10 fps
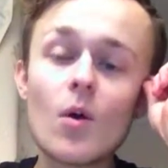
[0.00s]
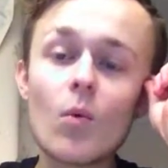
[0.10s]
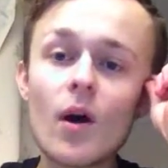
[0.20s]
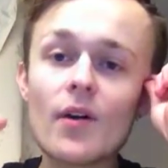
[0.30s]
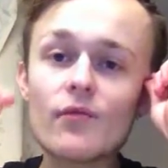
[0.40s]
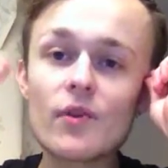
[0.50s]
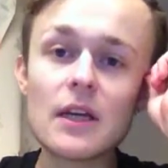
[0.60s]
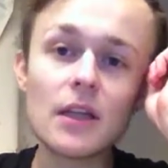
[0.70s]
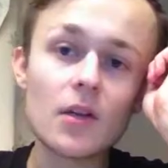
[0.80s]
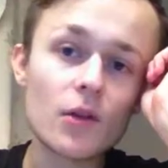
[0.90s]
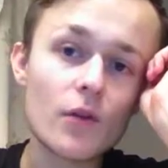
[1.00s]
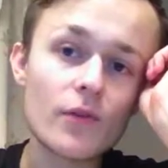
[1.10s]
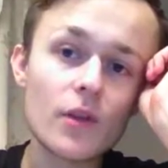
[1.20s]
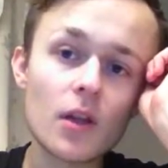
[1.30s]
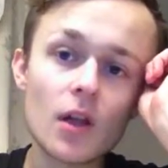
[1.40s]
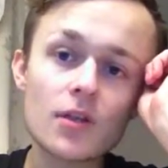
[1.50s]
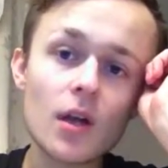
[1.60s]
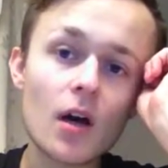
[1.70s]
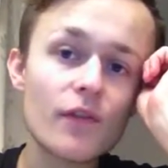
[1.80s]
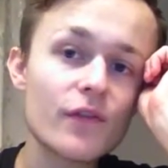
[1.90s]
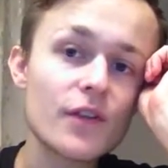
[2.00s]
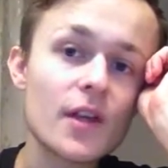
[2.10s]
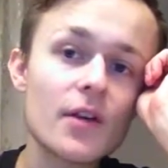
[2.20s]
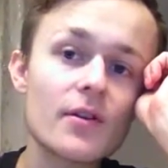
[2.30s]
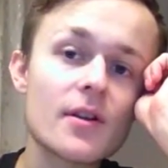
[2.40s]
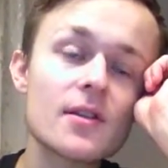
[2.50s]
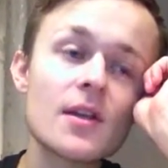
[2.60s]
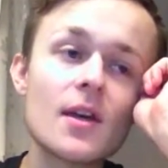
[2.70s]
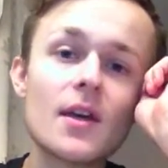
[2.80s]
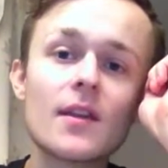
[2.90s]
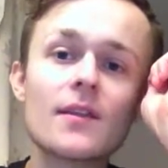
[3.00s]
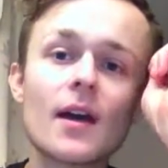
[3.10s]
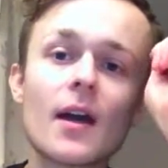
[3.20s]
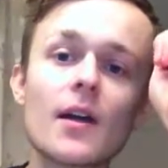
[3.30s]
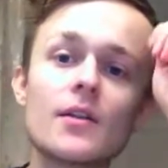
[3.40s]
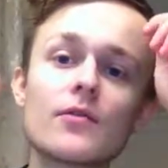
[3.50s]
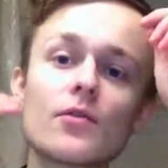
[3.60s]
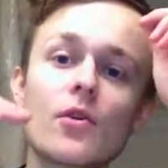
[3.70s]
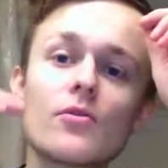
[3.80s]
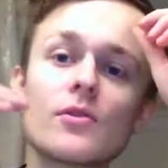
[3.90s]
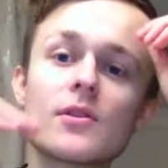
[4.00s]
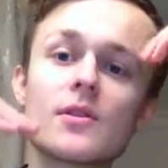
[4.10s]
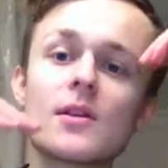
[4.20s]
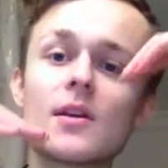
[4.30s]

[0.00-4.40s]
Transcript: What I've really learned over the last half a year is that kind of Crohn's,